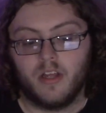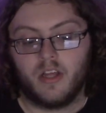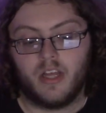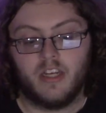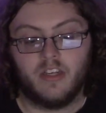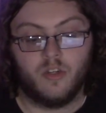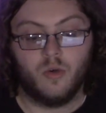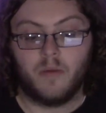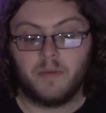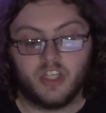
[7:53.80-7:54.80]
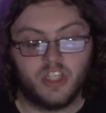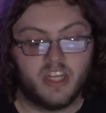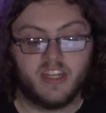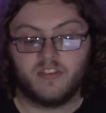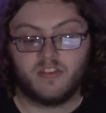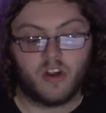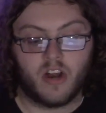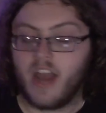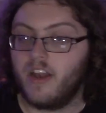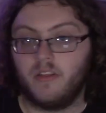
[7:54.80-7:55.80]
and do all my shit and start
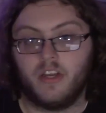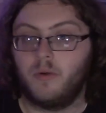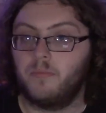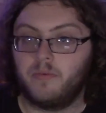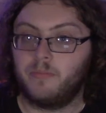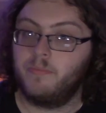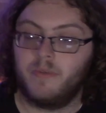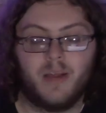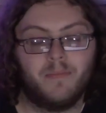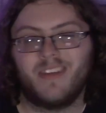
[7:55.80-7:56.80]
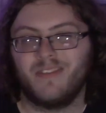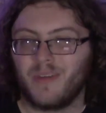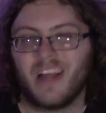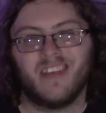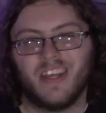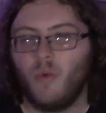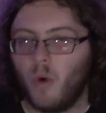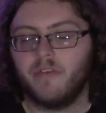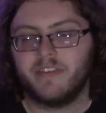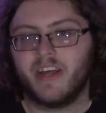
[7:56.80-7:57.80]
editing. You know, I'm not I'm not saying
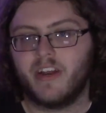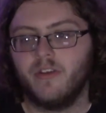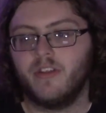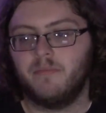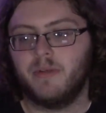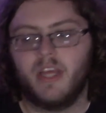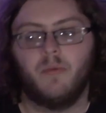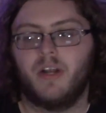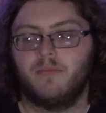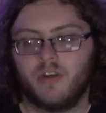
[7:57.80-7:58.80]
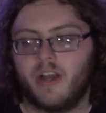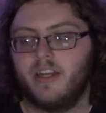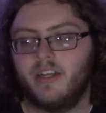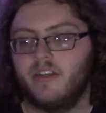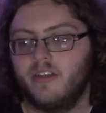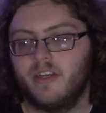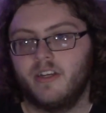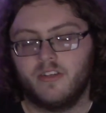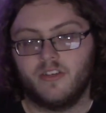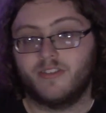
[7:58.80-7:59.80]
twelve is that early, but then when I'm trying to
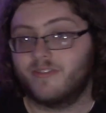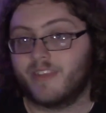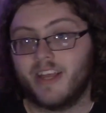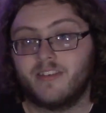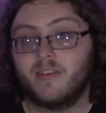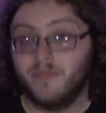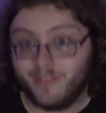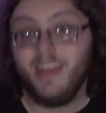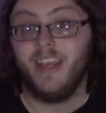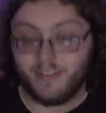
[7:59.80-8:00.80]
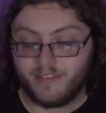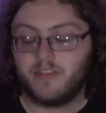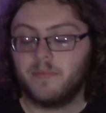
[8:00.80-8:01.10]
just catch some Z's, it's